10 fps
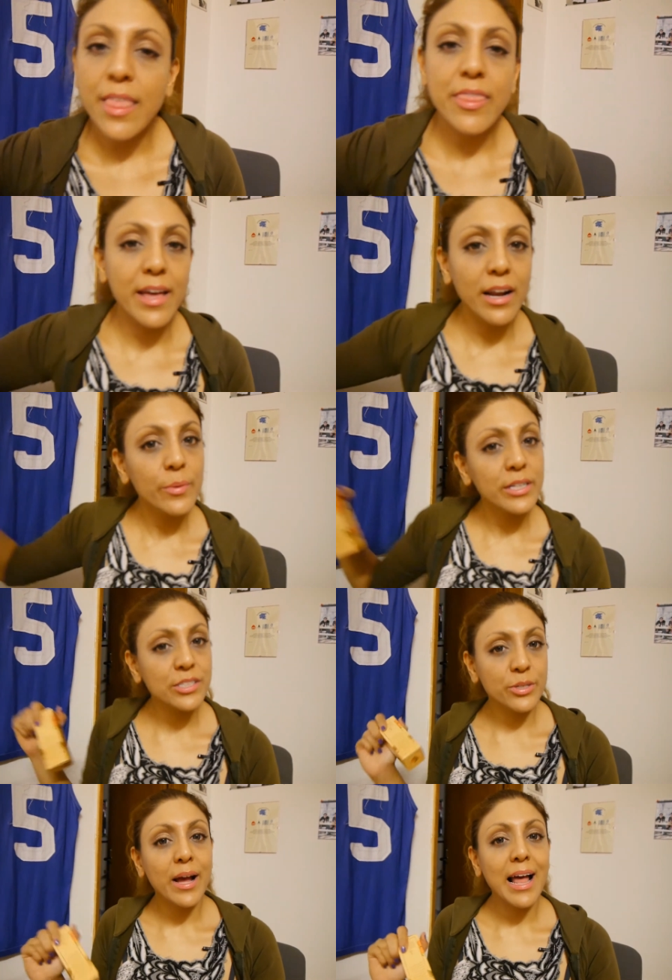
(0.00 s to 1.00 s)
then I went
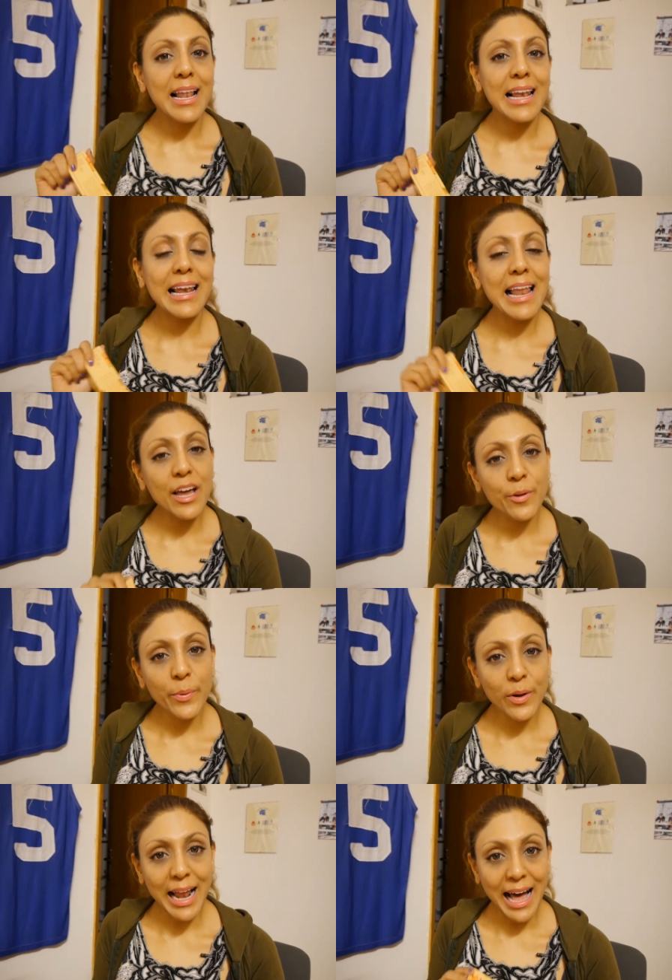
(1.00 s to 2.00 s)
to
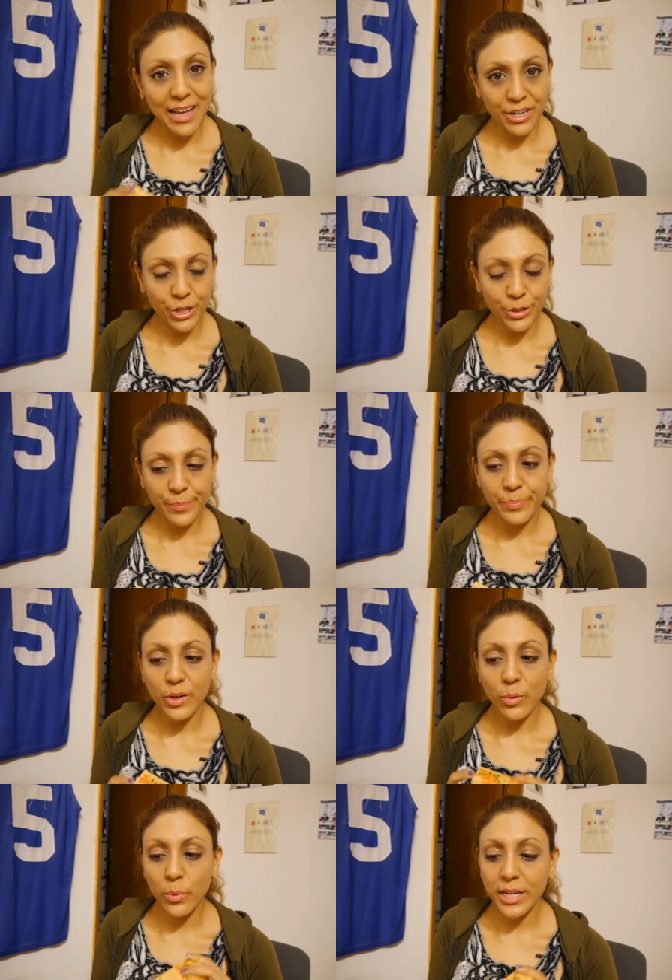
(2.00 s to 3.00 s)
L'Erbolario,
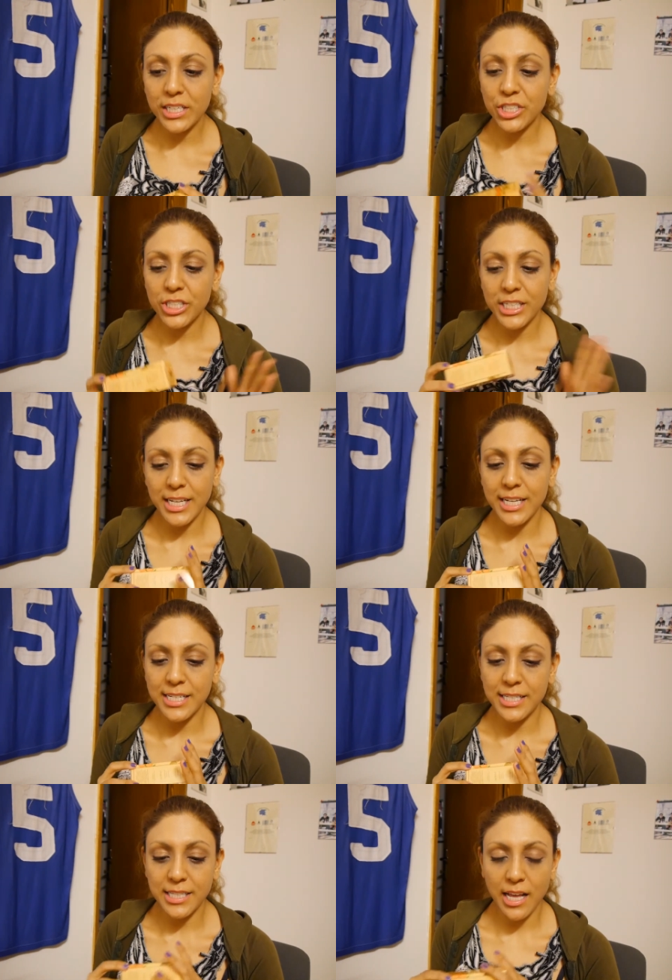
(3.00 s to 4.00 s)
which
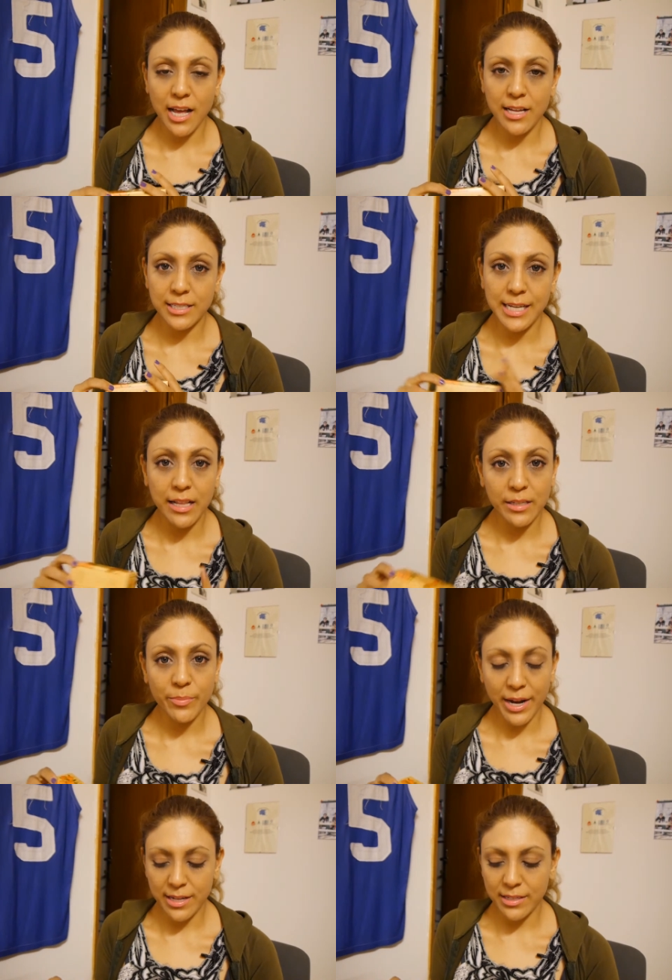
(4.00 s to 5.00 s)
is an Italian
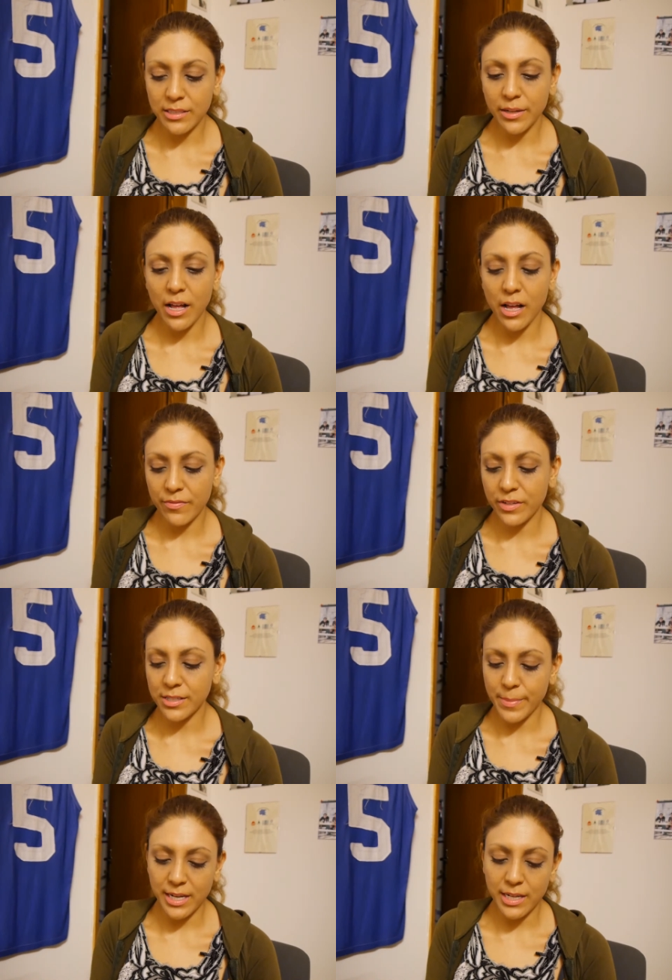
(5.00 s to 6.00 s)
brand of
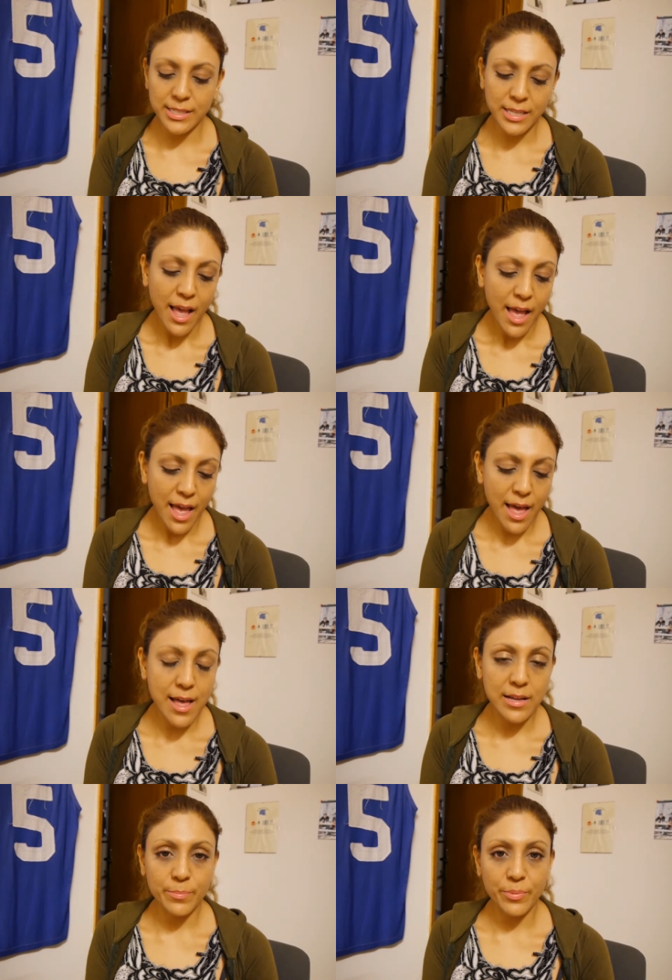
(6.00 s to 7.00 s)
cosmetics
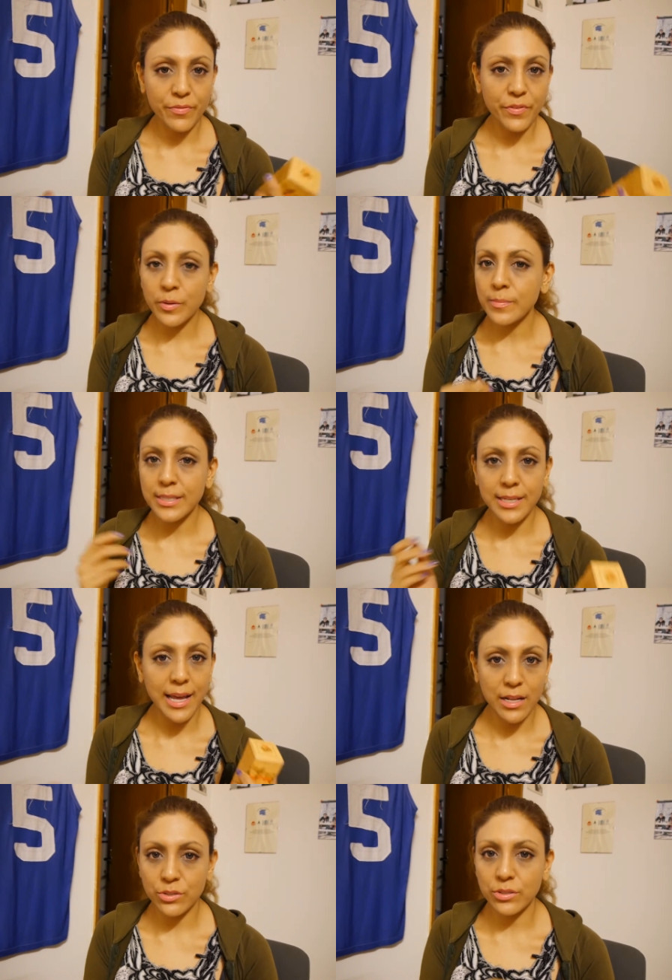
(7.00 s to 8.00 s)
and perfumes and
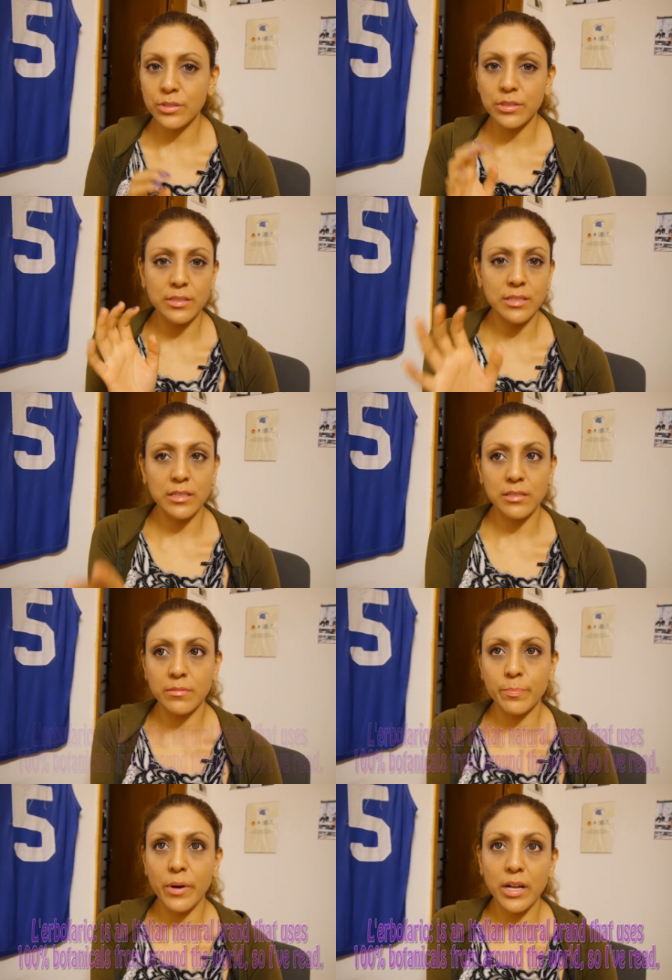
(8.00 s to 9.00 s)
candles
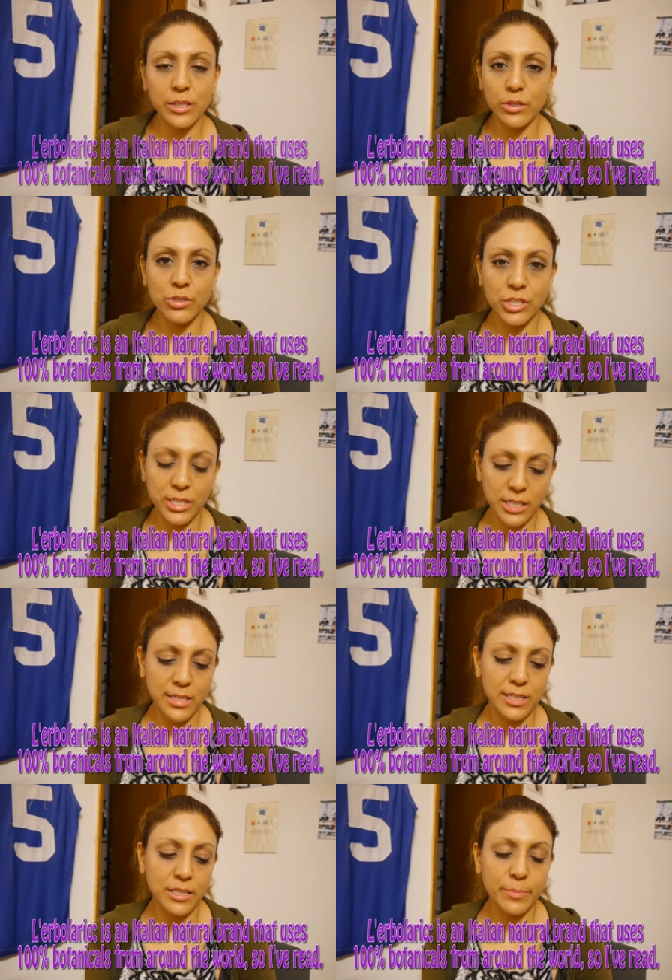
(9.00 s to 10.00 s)
and body
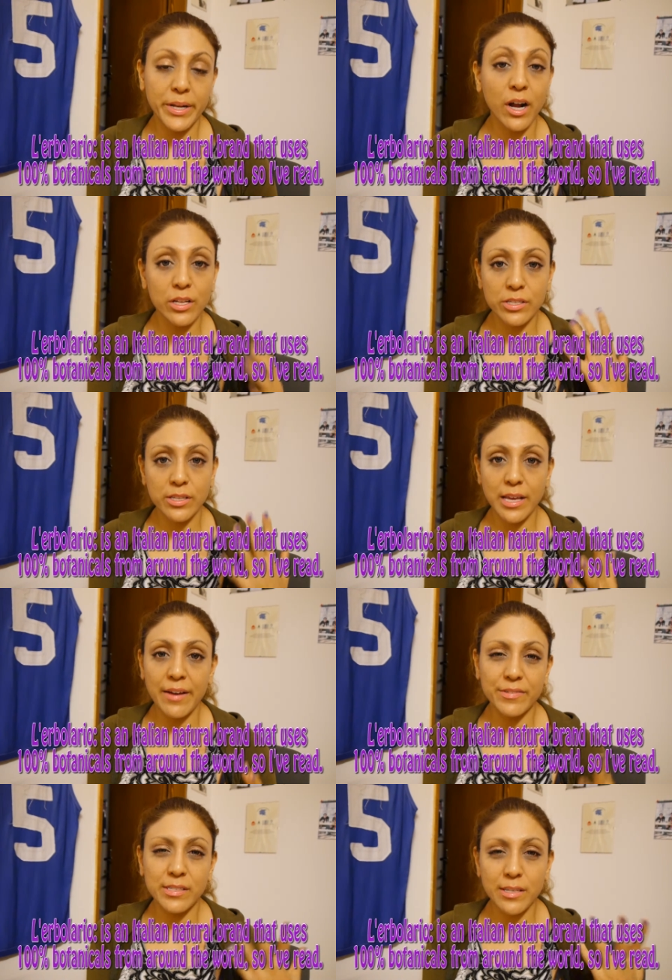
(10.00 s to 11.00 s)
lotions, but also they
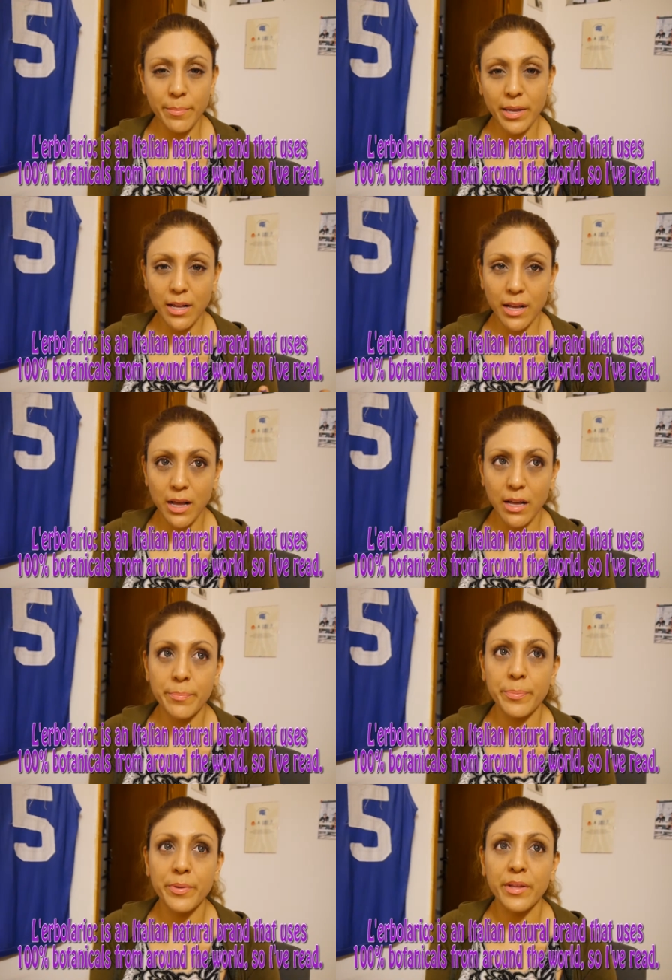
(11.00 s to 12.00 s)
have some
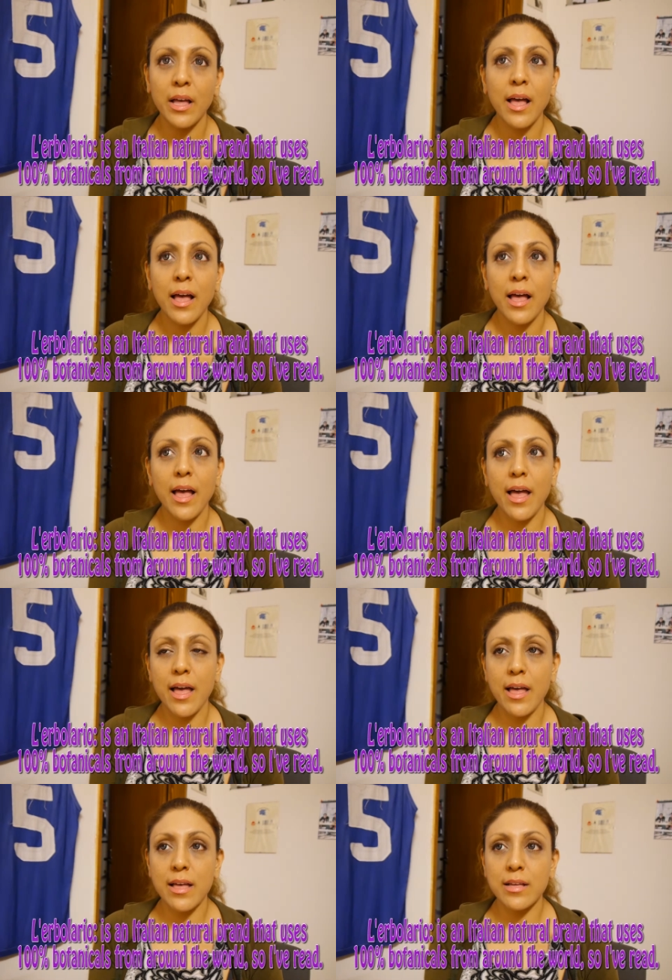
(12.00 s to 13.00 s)
makeup.
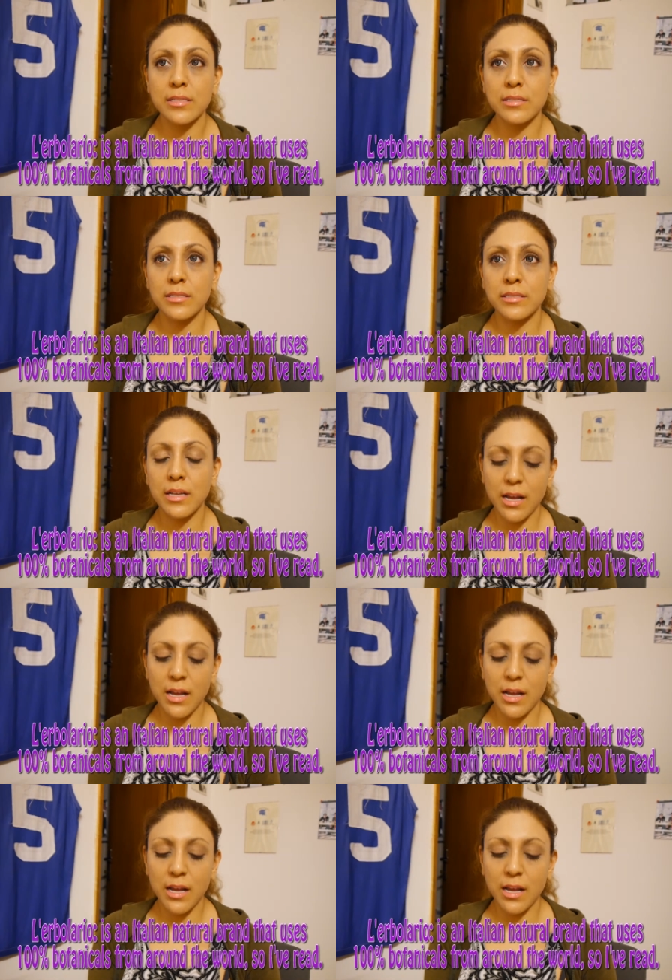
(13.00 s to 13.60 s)
And